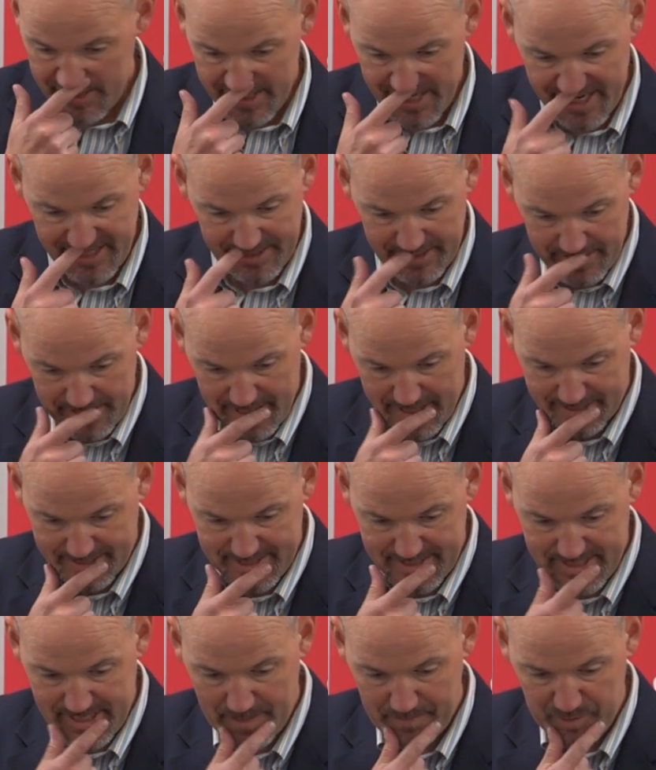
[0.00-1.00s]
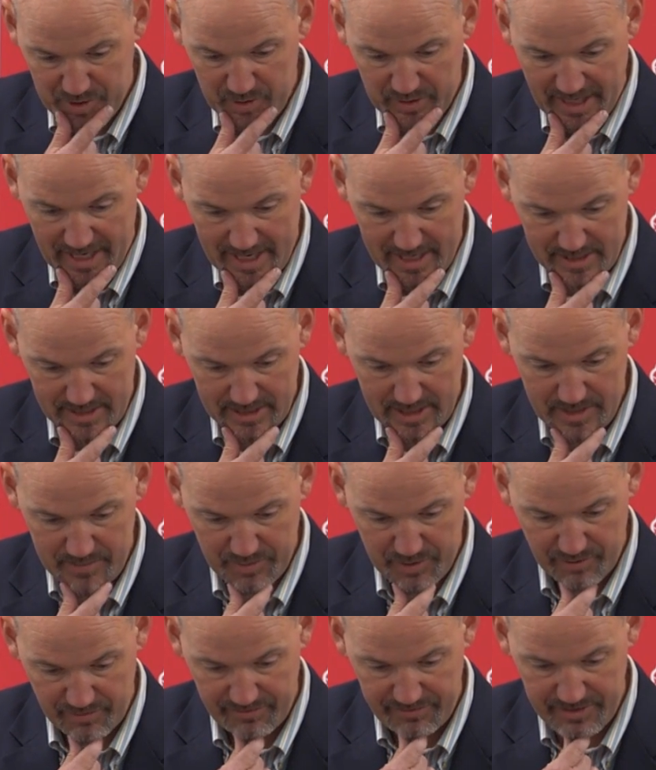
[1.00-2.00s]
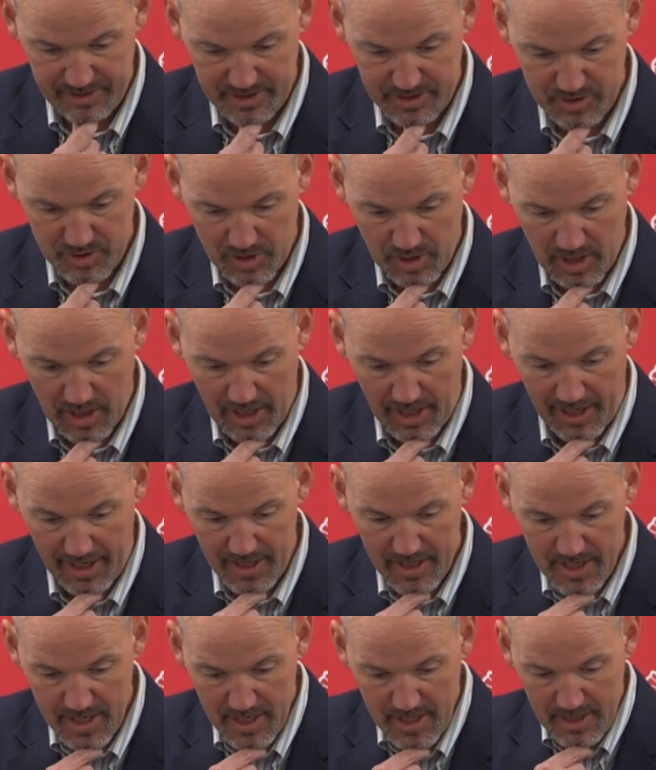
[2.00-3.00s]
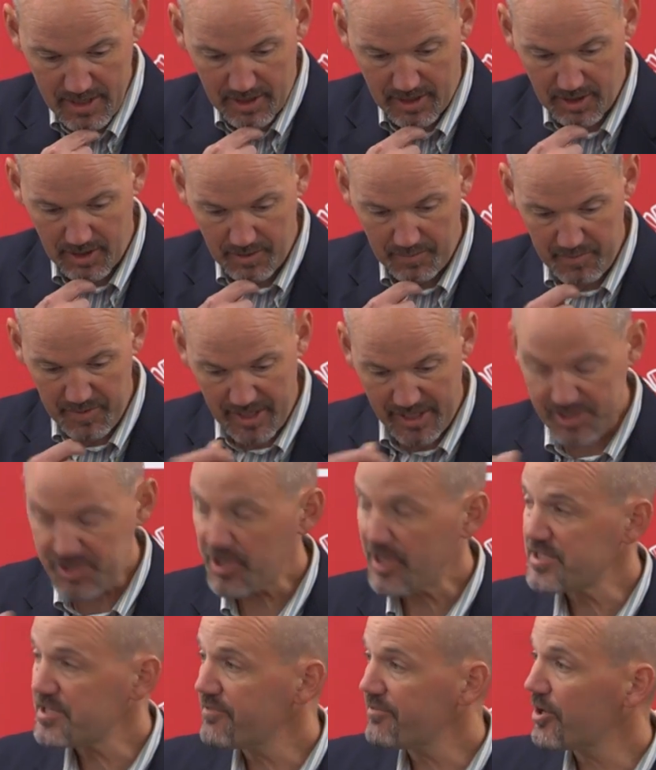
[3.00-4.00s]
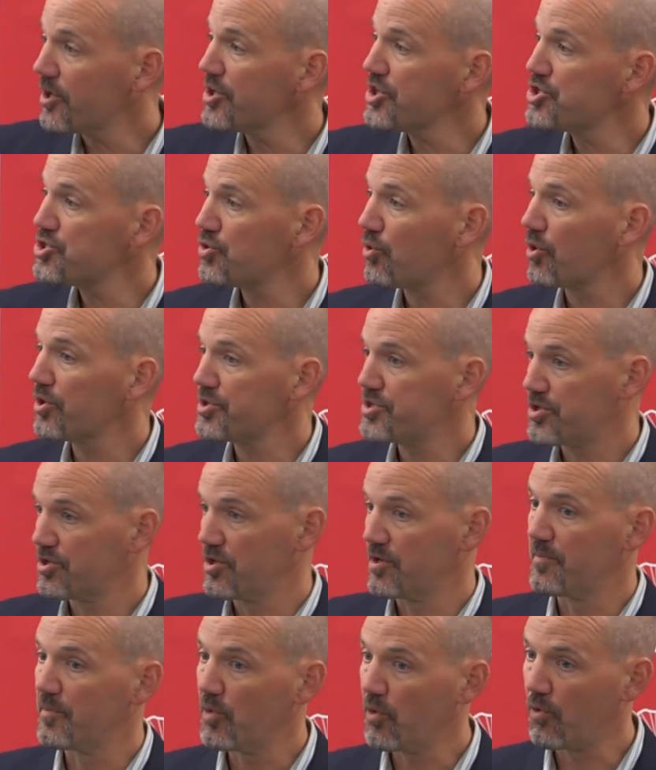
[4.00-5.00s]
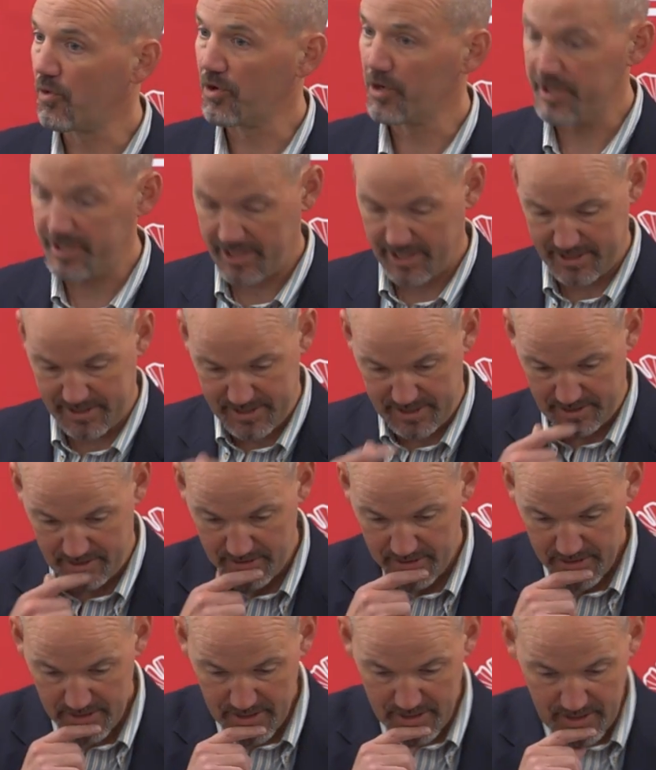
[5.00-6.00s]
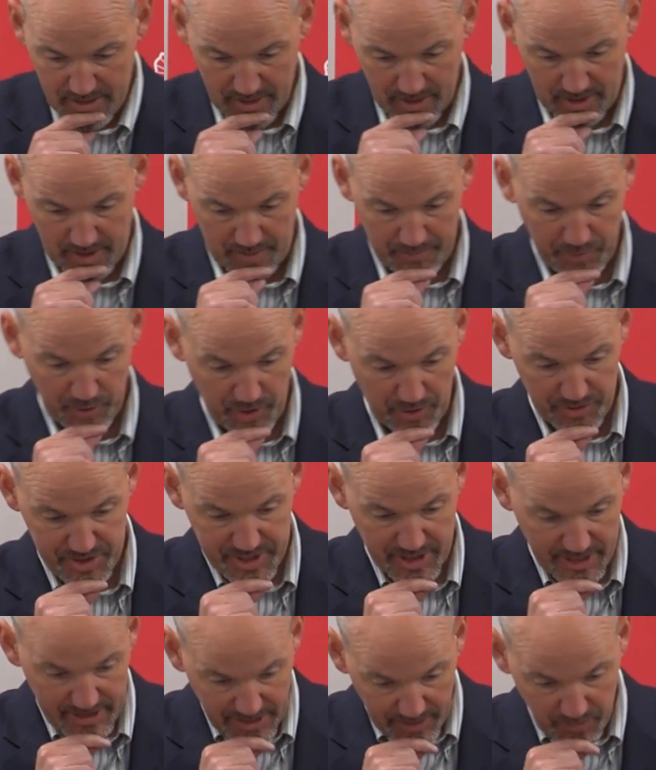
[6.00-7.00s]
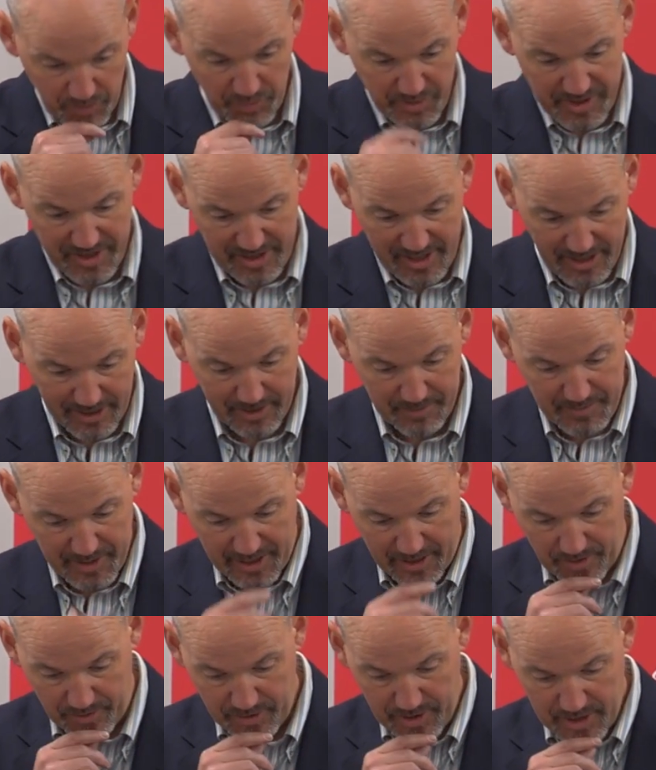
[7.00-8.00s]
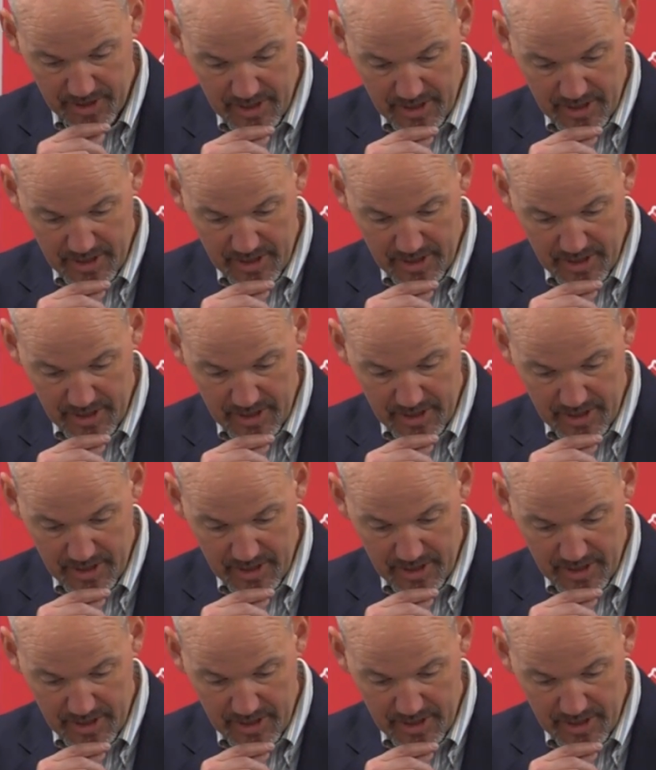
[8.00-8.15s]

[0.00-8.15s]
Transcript: take the next step you can to keep your feet dry. Um, and so that's a very short term oriented uh, approach. And I think when we think about